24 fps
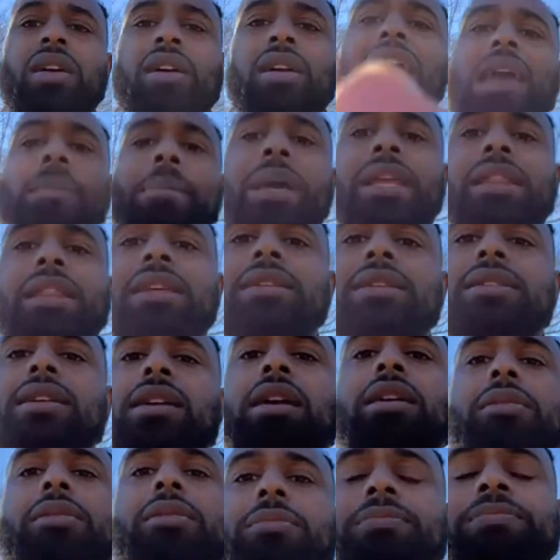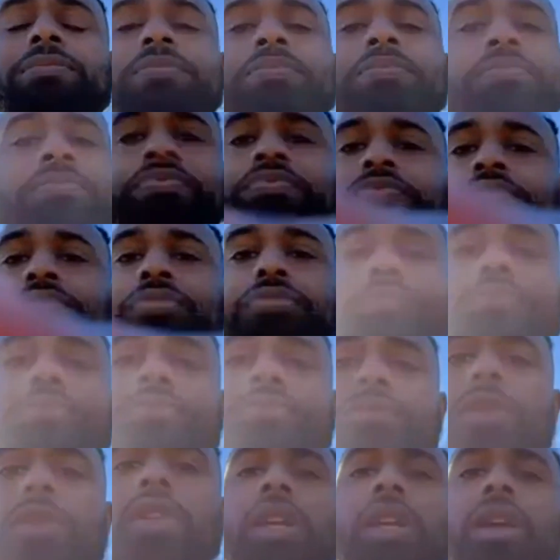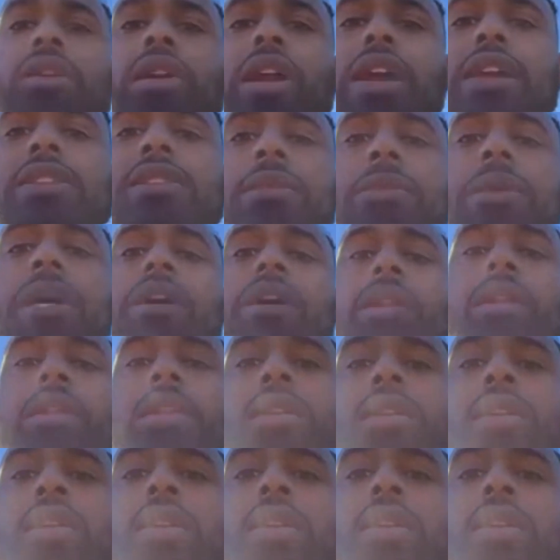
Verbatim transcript: Can't make this up. Crazy, man.